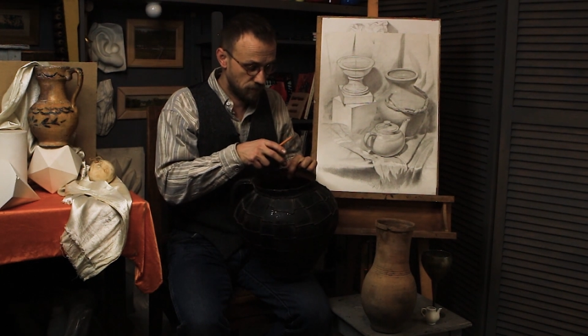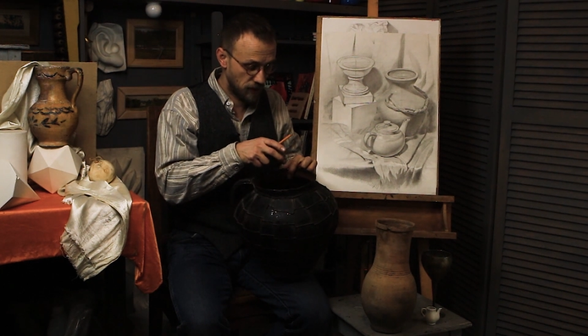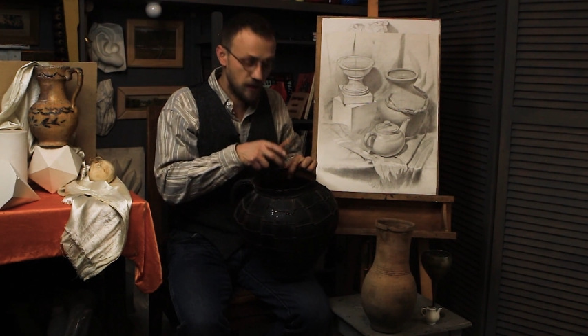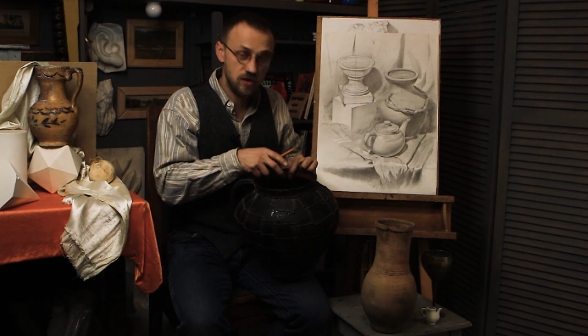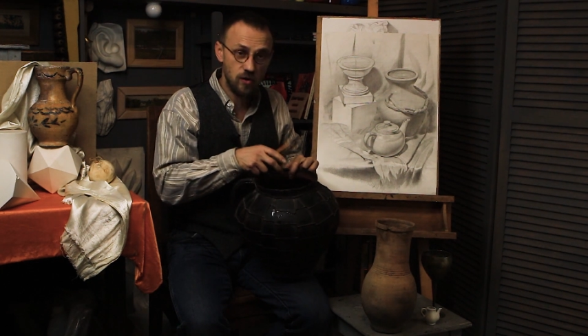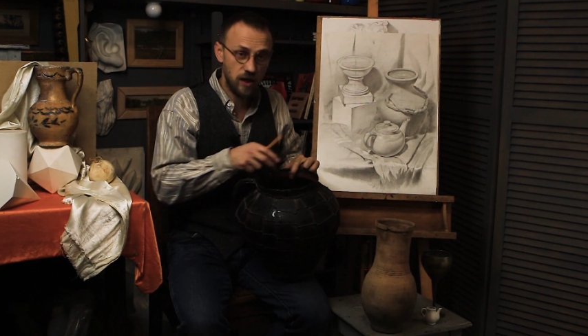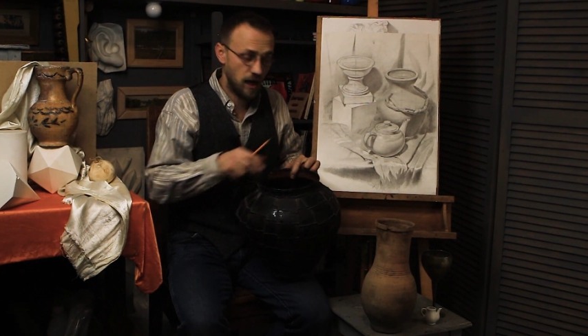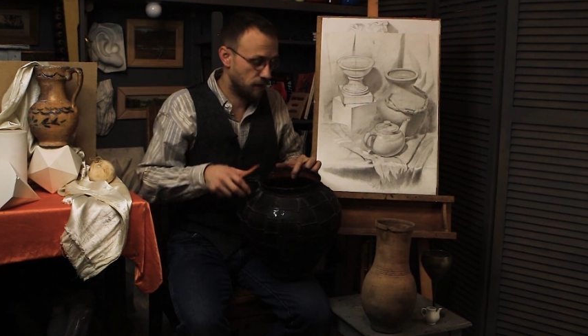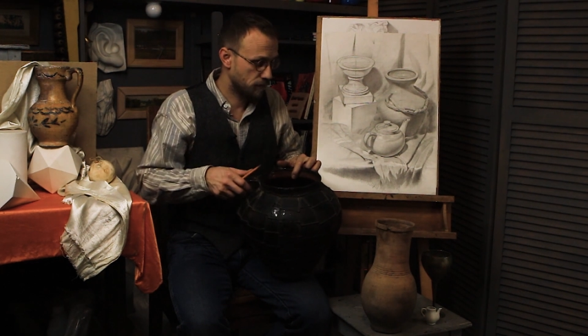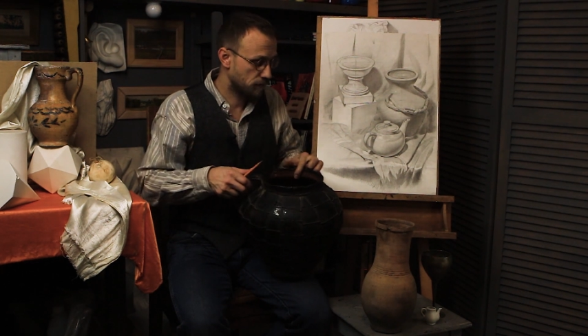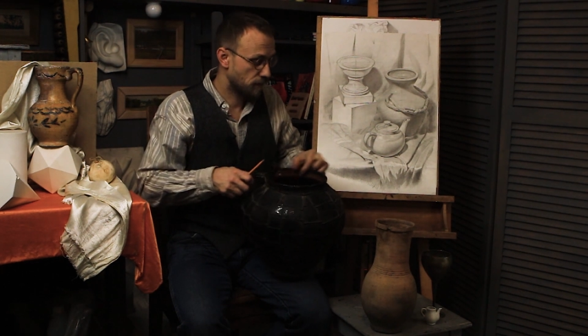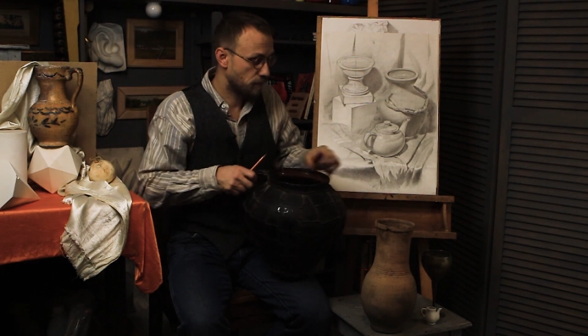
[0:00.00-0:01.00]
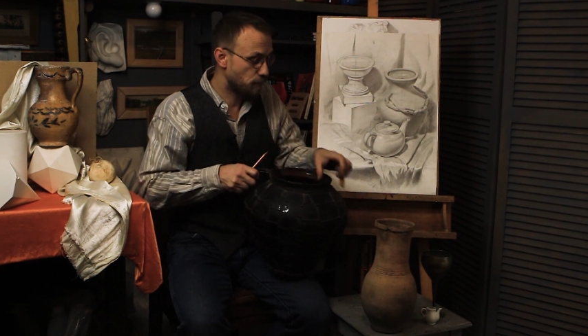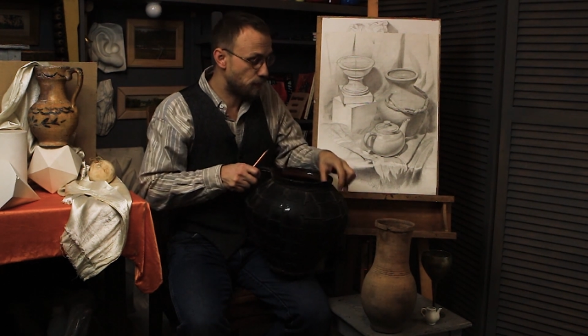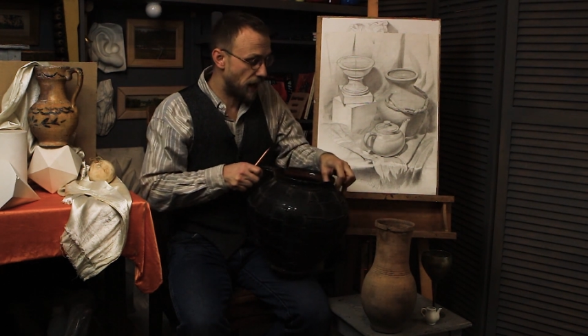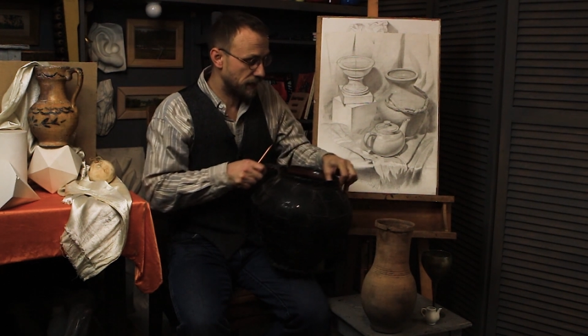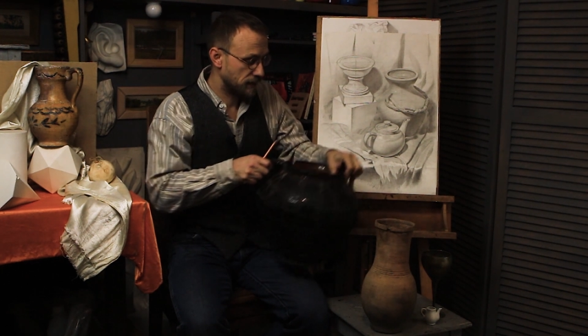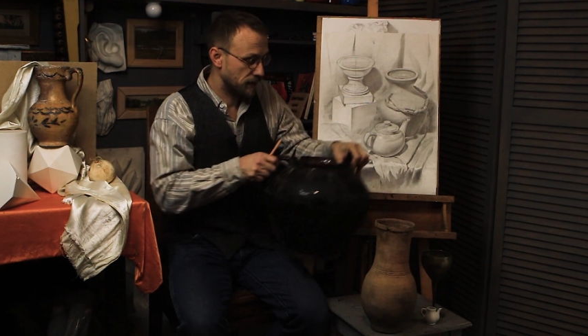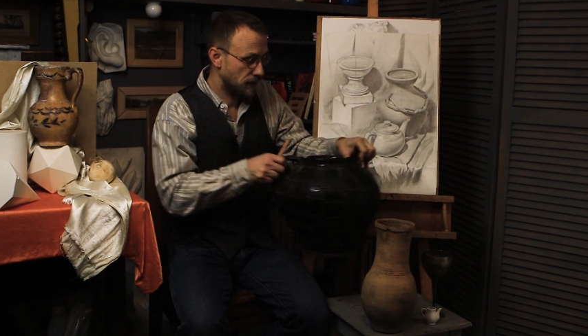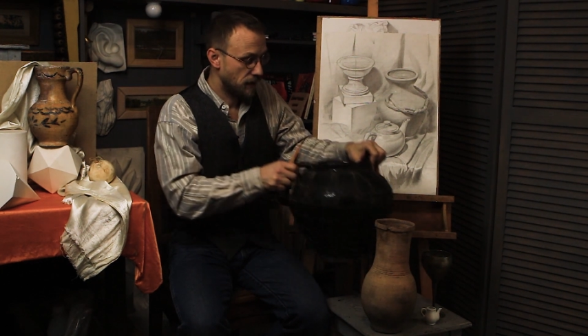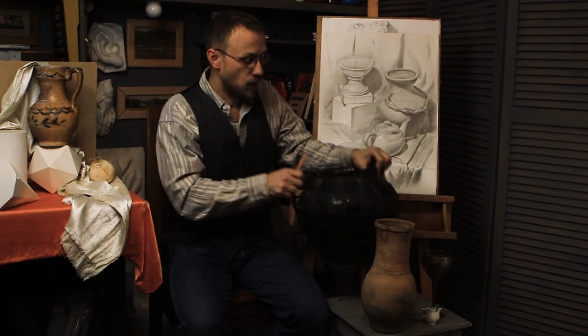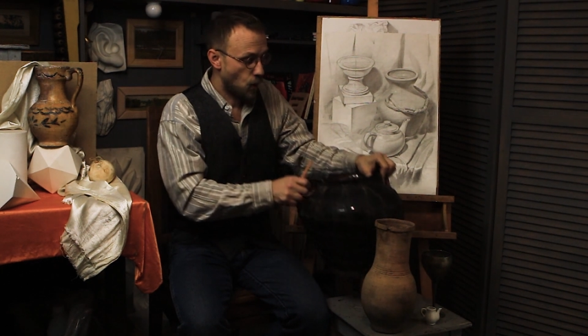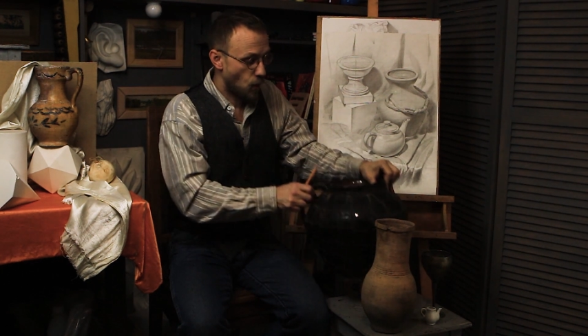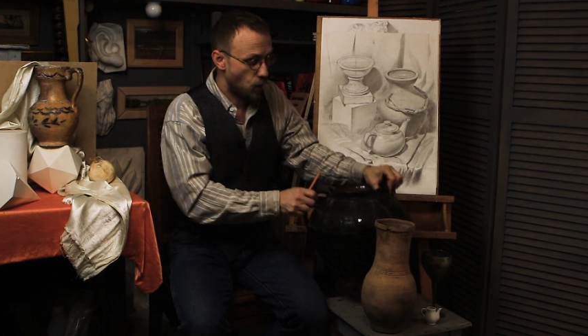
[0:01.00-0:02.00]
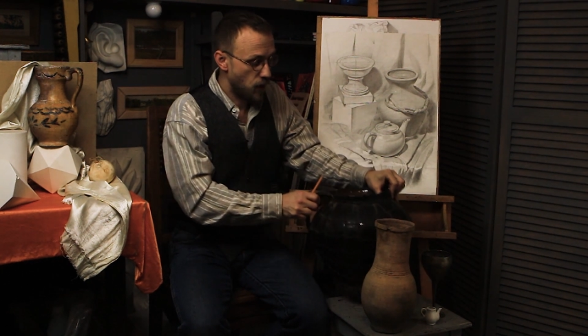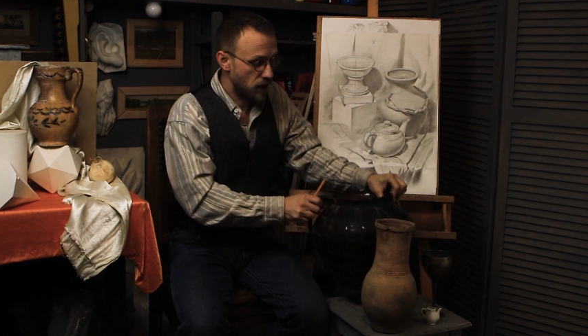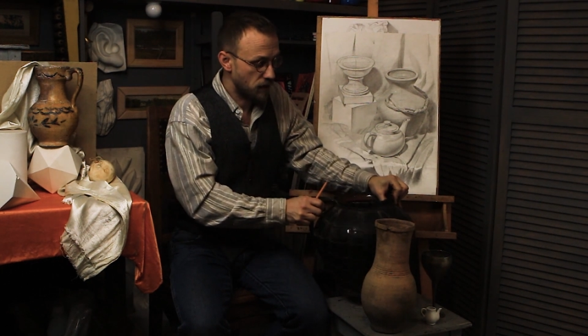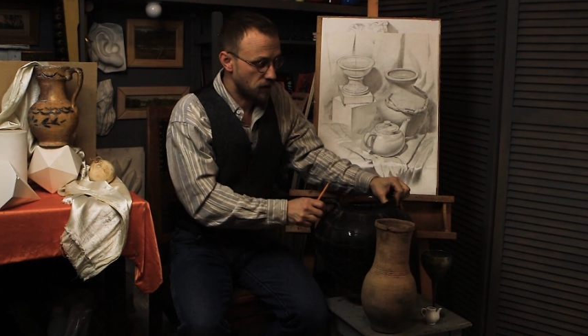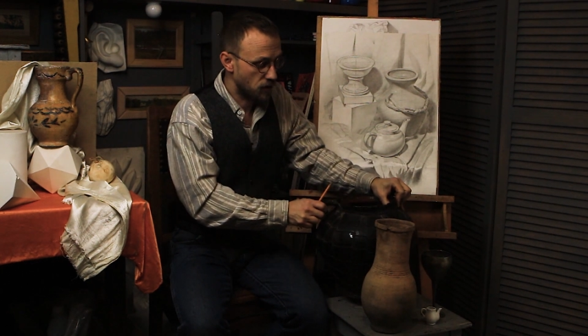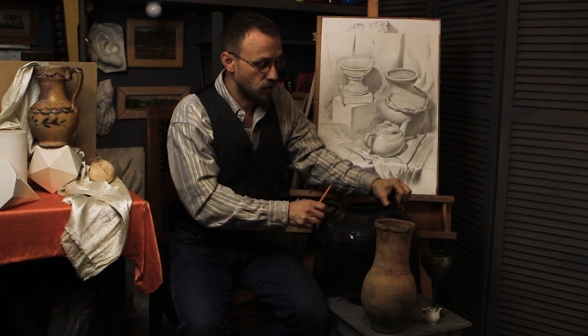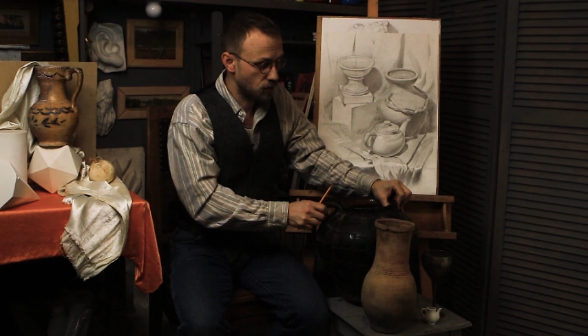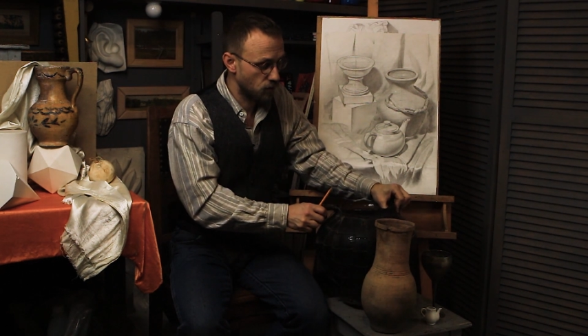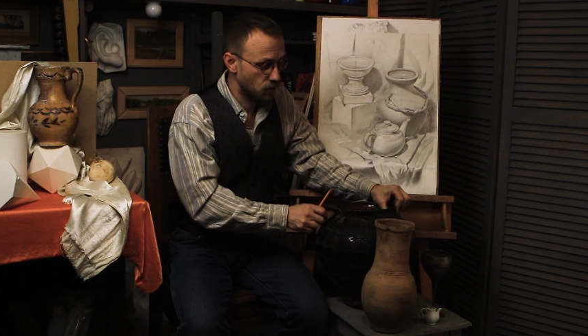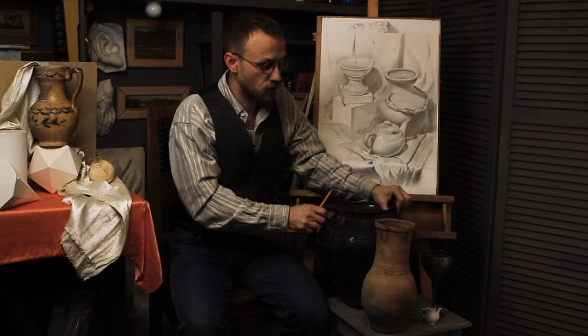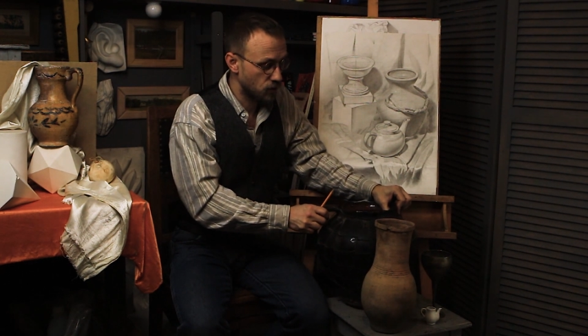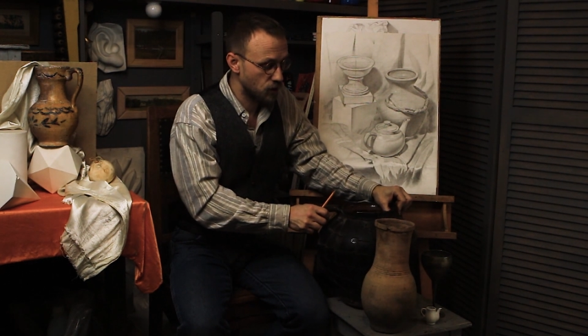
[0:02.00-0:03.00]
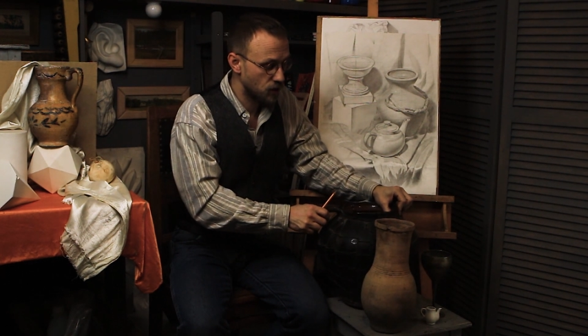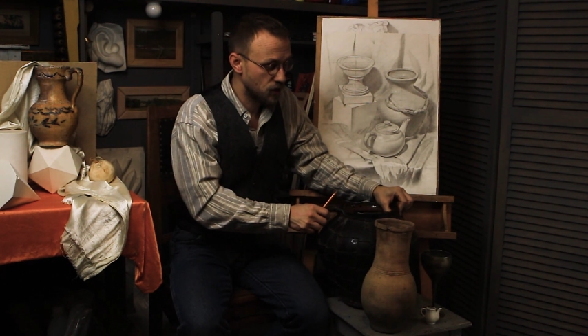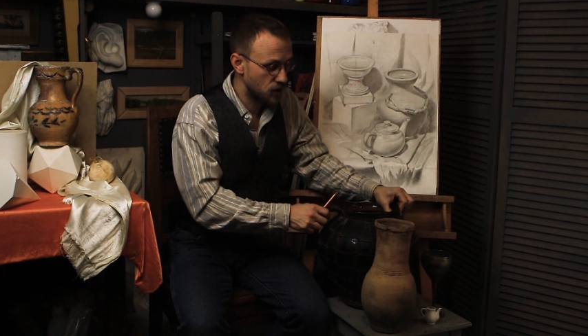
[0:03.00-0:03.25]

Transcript: it's okay. But when you